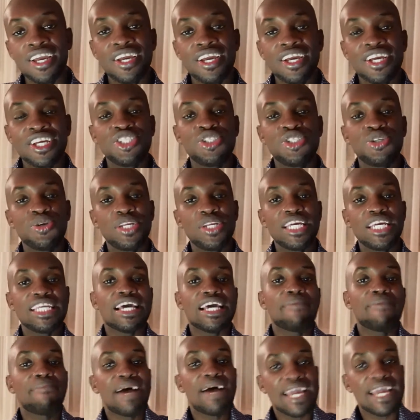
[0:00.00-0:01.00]
Judy
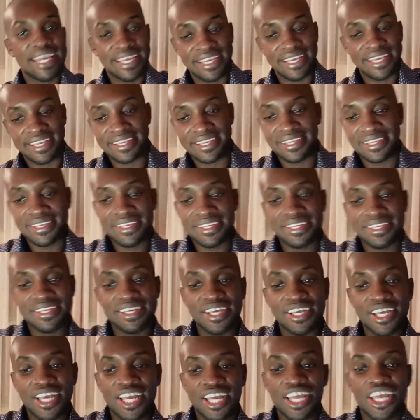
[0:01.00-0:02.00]
Nyamai,
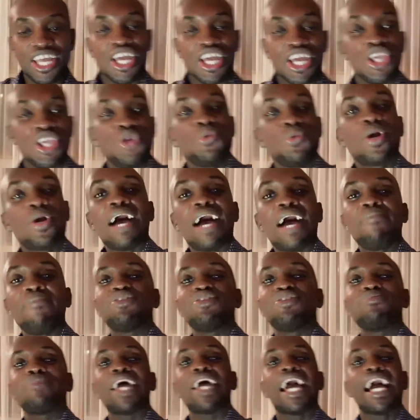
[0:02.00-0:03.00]
you come
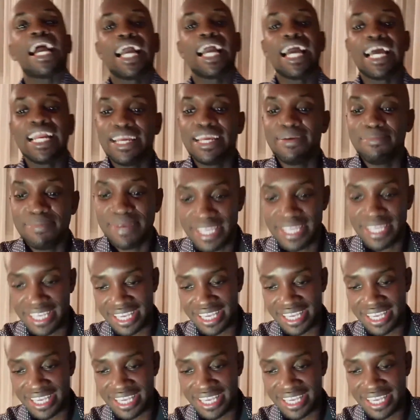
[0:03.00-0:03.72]
to my academy.